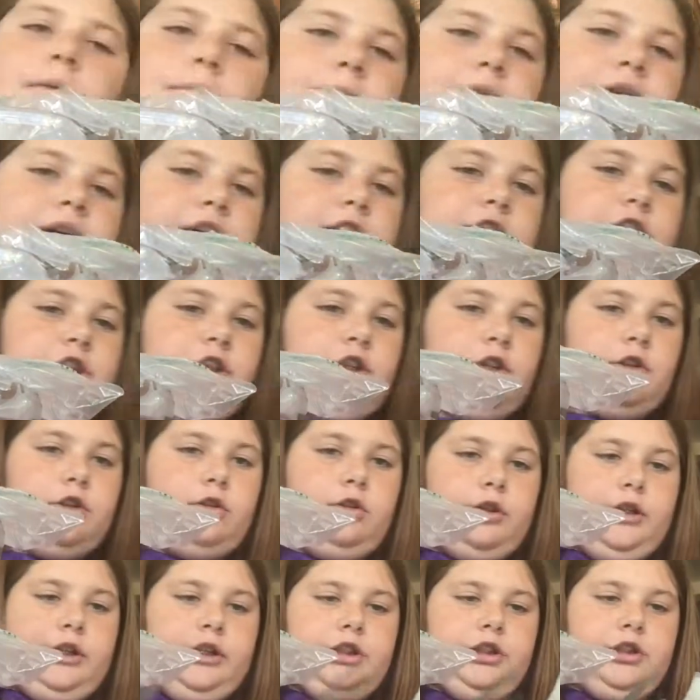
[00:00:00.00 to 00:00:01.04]
because you're
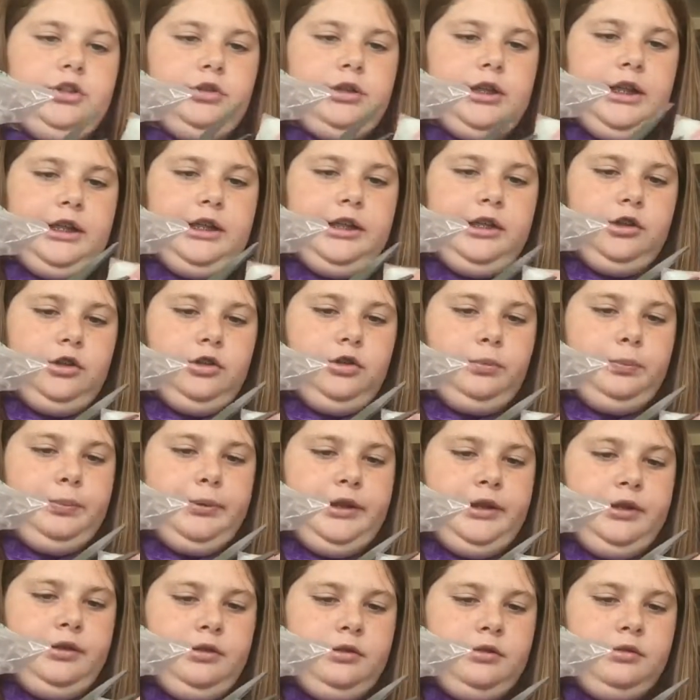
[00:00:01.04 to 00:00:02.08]
going to cut it
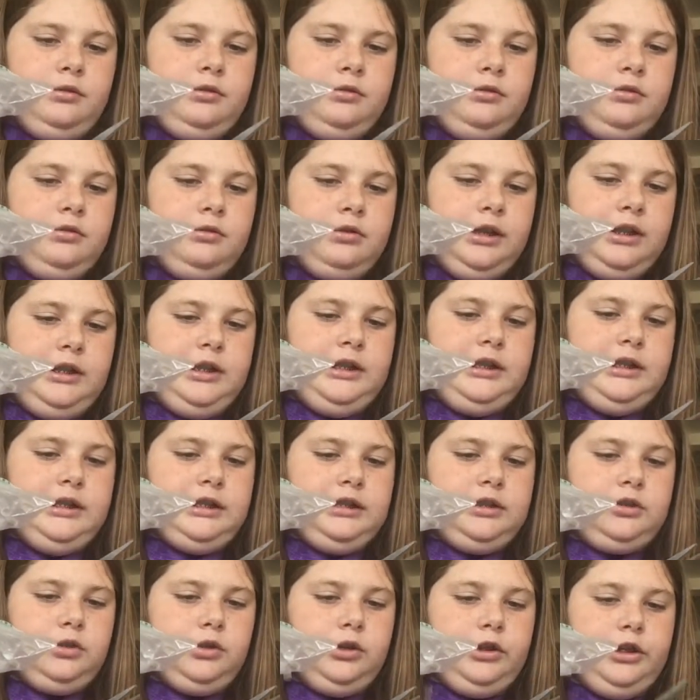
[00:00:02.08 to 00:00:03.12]
open at
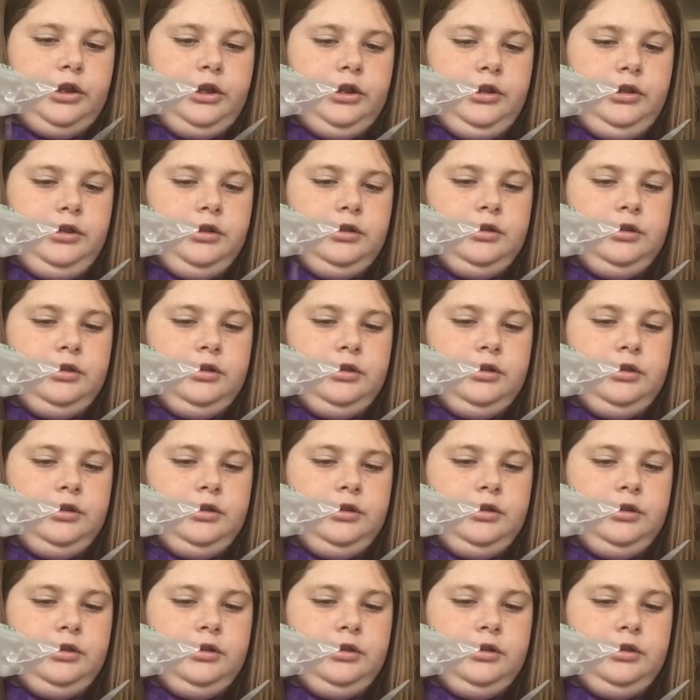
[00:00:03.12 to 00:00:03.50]
this corner.